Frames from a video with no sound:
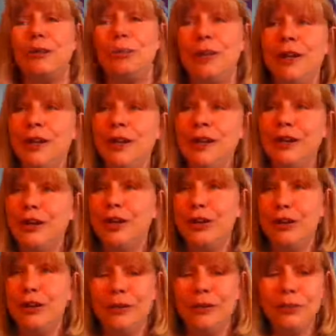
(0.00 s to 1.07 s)
but
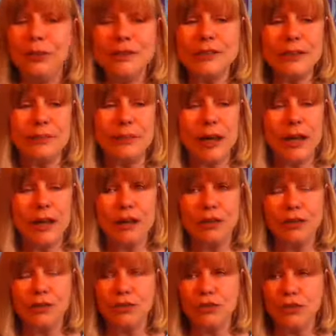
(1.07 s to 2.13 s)
it wasn't my
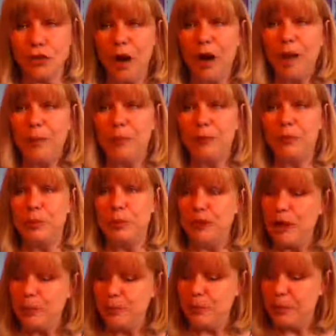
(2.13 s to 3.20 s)
job to be a
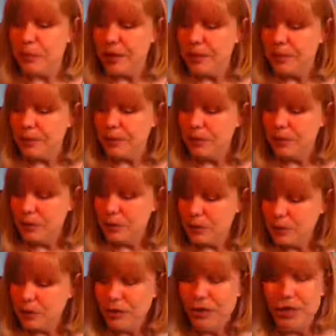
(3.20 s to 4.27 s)
librarian, but
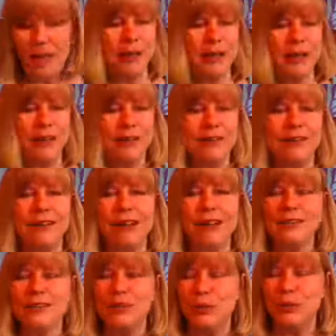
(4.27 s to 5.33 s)
wouldn't that be kind of
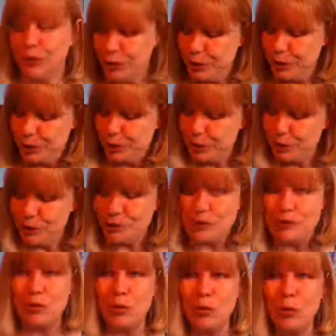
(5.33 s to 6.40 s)
nice to work in a
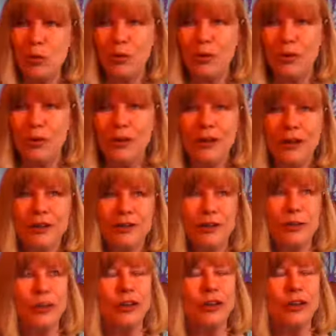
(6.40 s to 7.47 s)
bookstore or to
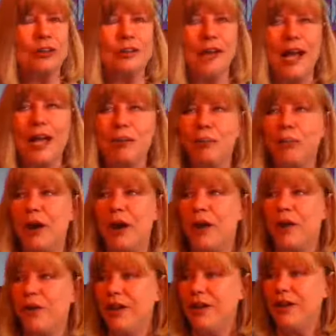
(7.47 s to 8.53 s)
work in a
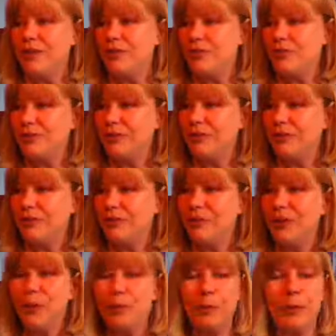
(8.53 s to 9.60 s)
library, or
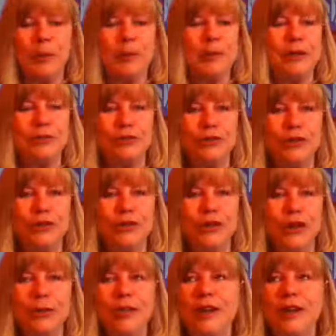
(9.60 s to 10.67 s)
what would be a peaceful
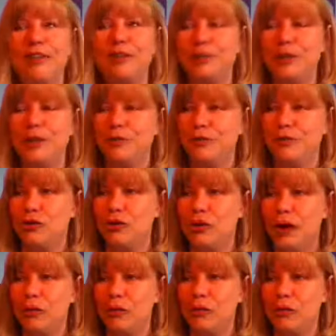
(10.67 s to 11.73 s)
job? Think of peaceful
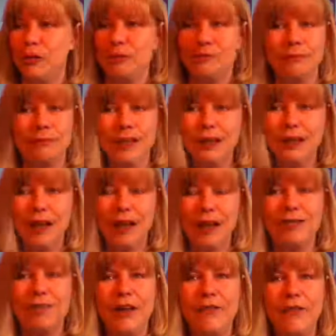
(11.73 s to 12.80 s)
jobs, but
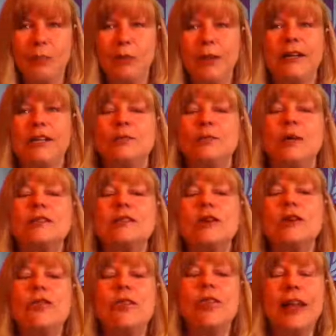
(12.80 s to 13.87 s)
I've never placed myself
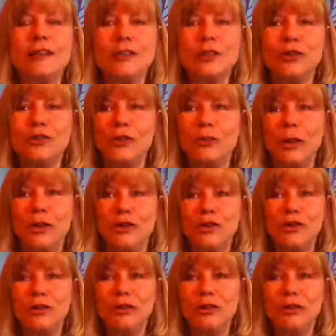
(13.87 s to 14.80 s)
in that situation.